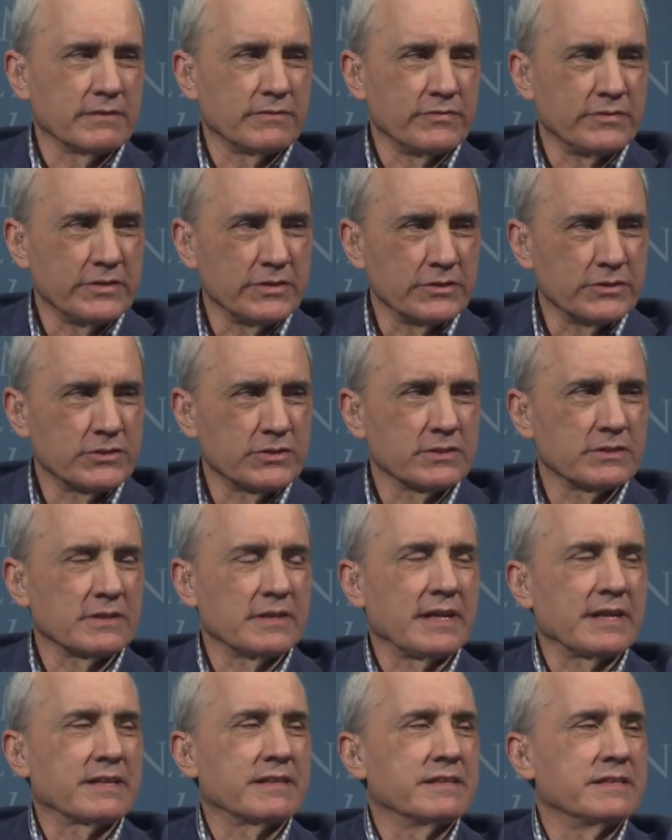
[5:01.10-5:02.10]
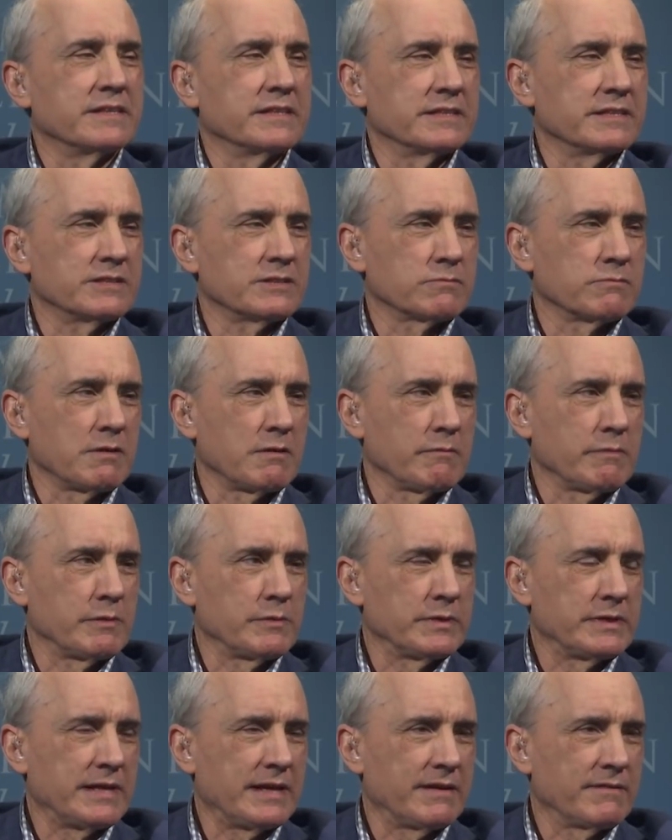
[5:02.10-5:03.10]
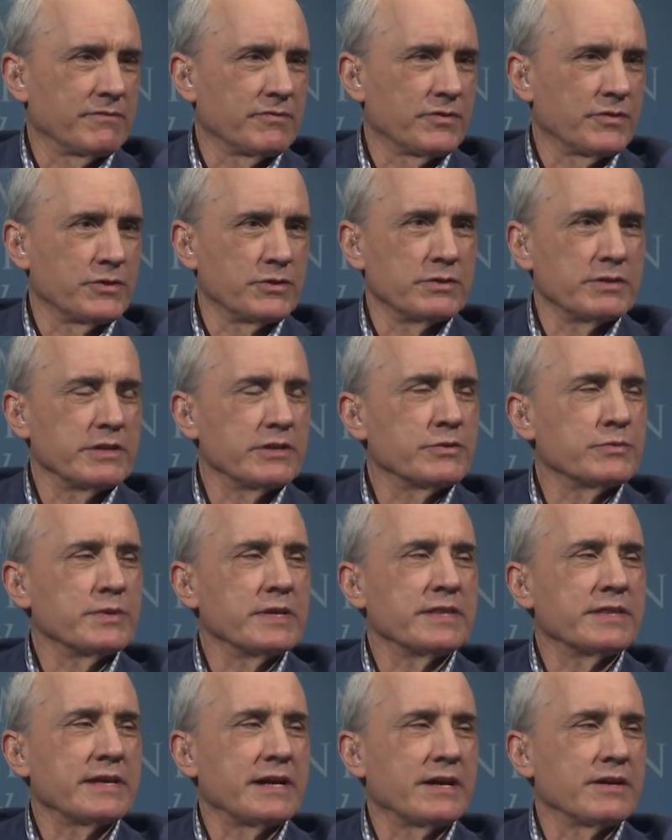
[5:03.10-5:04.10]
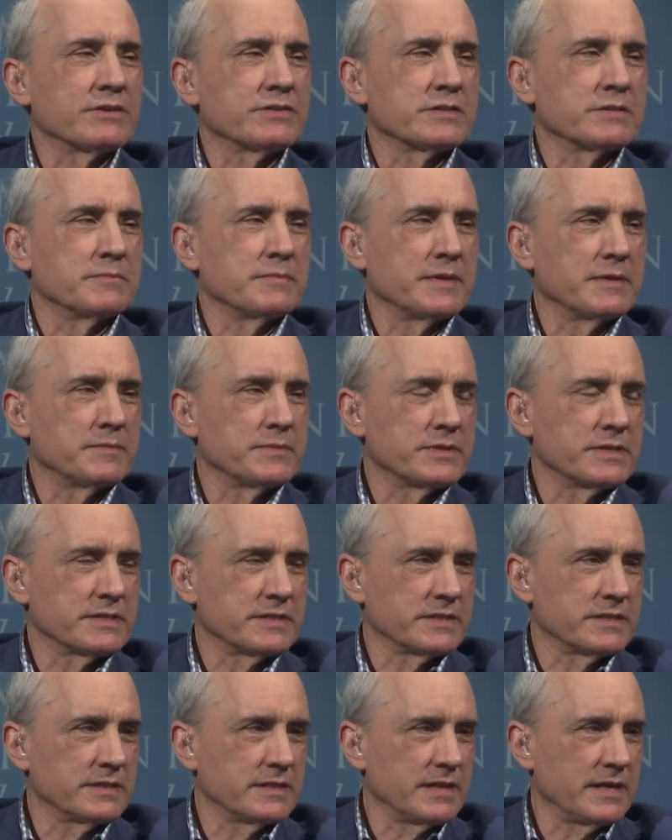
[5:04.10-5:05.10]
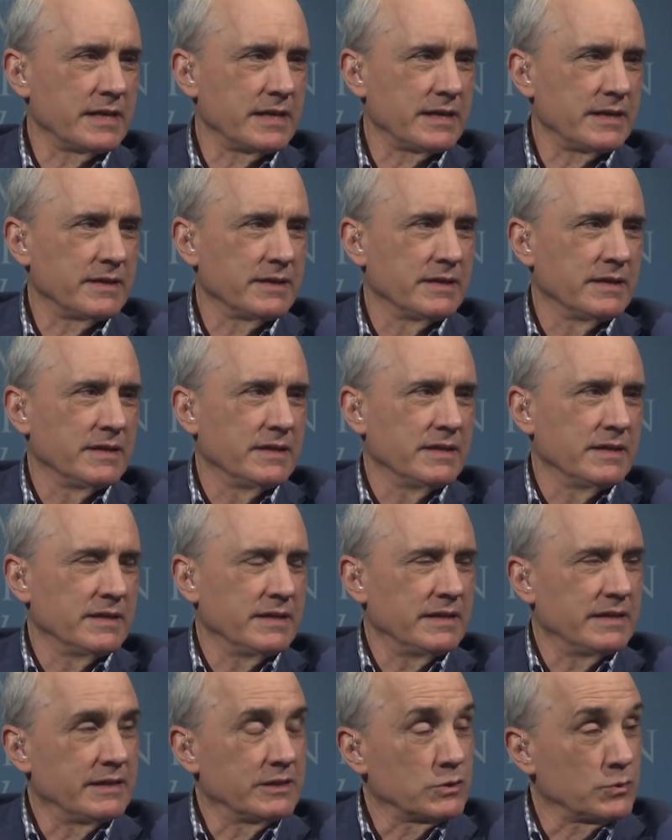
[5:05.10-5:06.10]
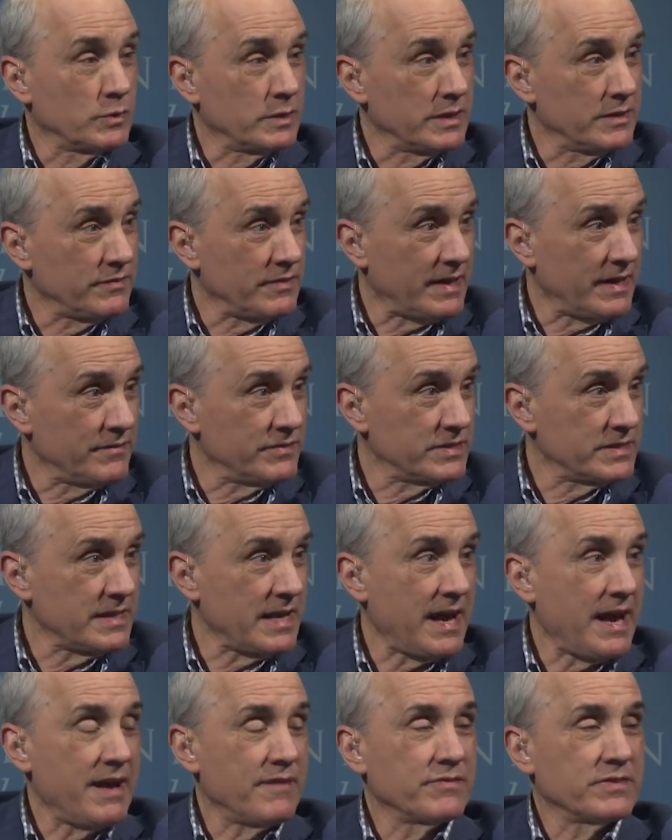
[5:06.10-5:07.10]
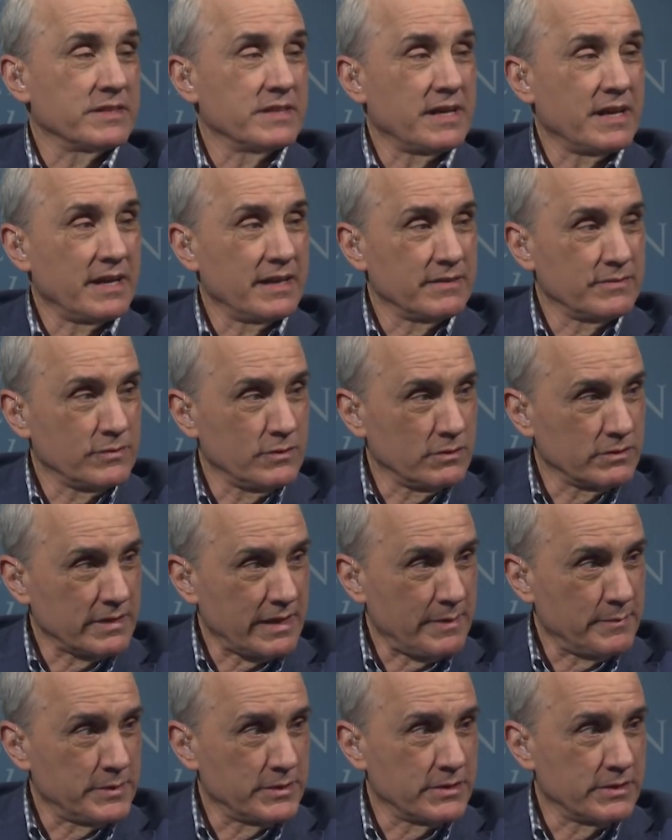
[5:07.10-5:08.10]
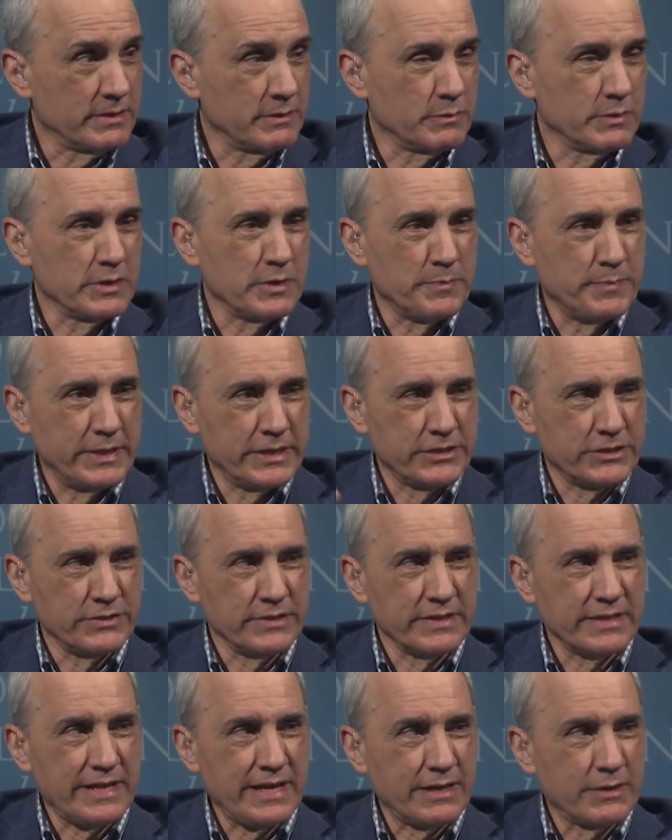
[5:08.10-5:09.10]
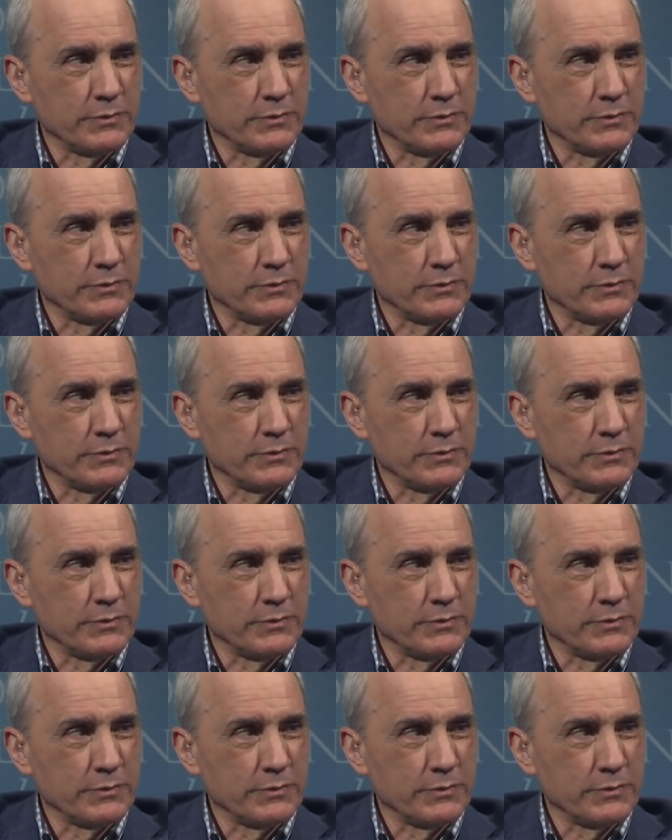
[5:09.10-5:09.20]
a future like this where we would have 33,000 members today and 25 staff and 9 full-time attorneys. Were you picturing that,